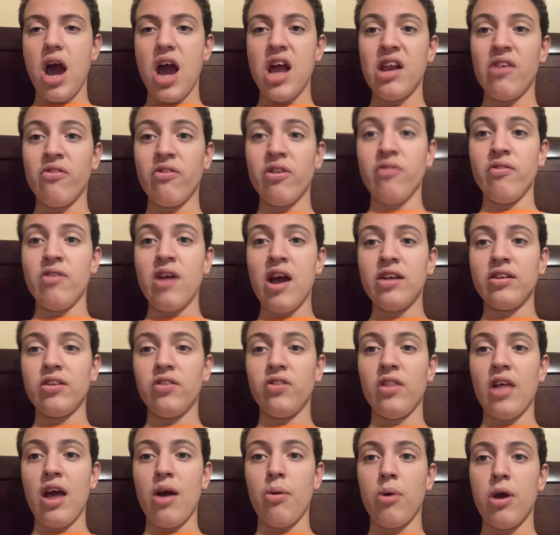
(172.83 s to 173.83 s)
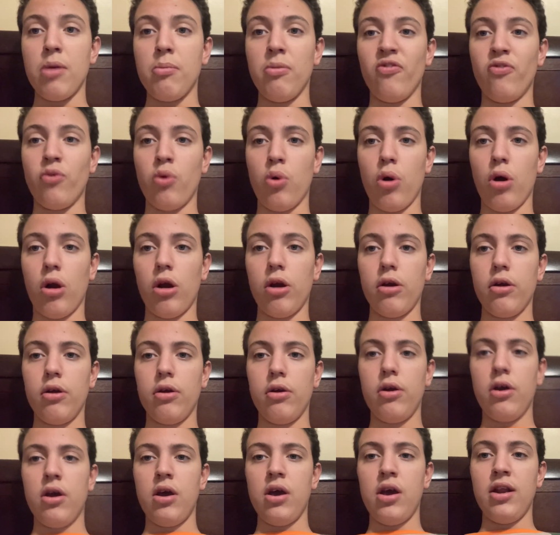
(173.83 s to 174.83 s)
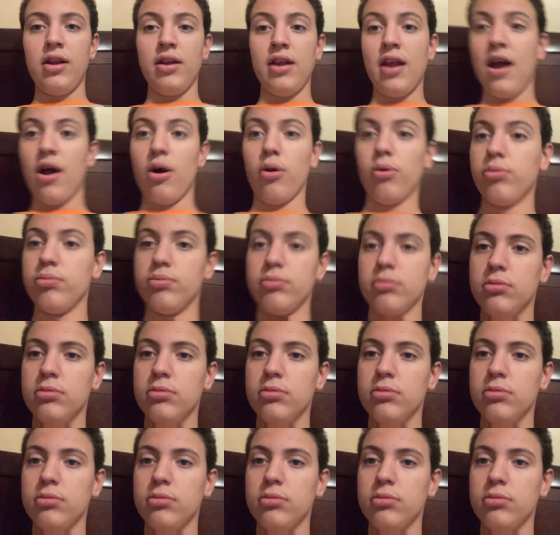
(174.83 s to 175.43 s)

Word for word: I never even acted that way before. Now,